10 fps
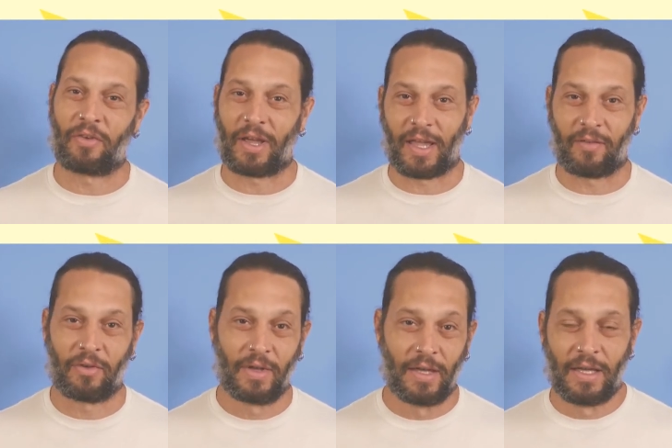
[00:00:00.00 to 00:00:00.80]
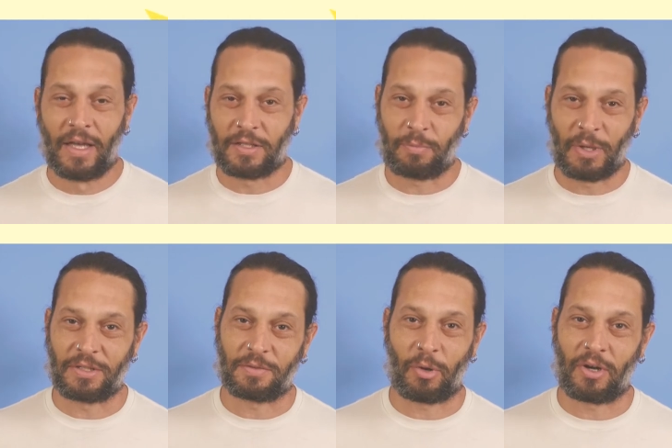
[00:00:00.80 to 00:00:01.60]
I gave a speech
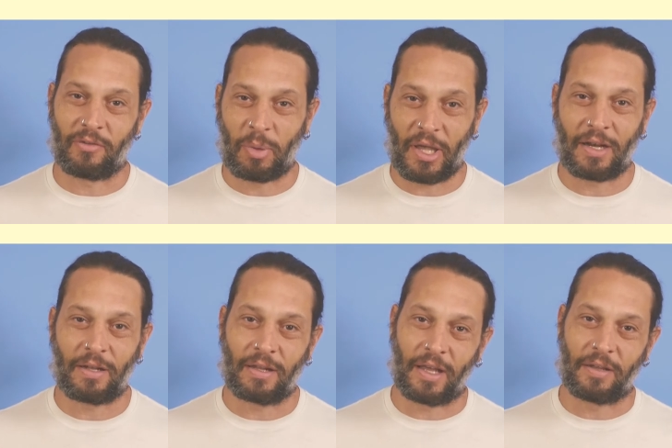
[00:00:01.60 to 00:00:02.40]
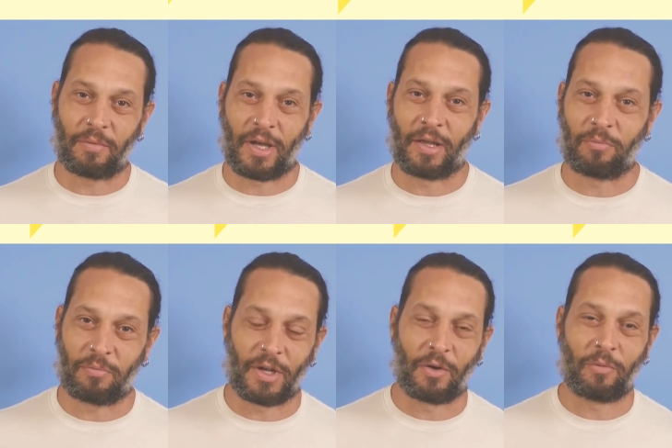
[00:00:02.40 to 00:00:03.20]
as part of a panel. I
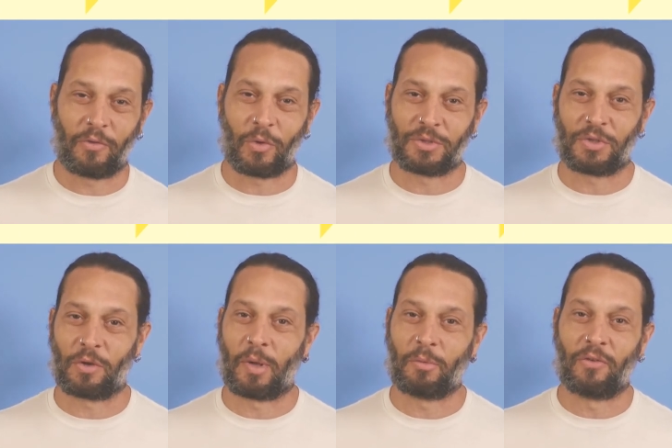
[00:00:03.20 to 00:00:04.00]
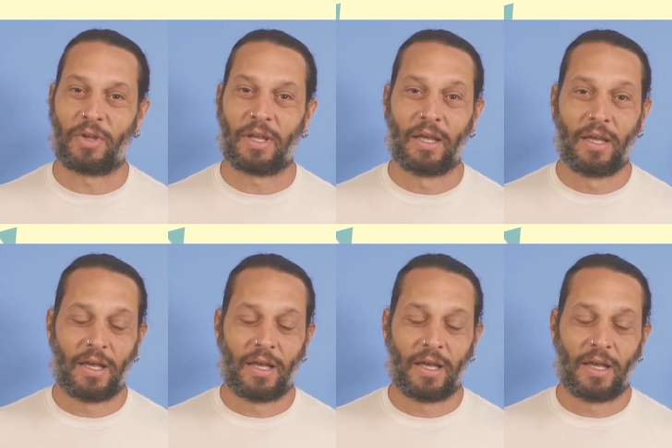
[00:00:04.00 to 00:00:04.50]
you know, of course, showed my movie.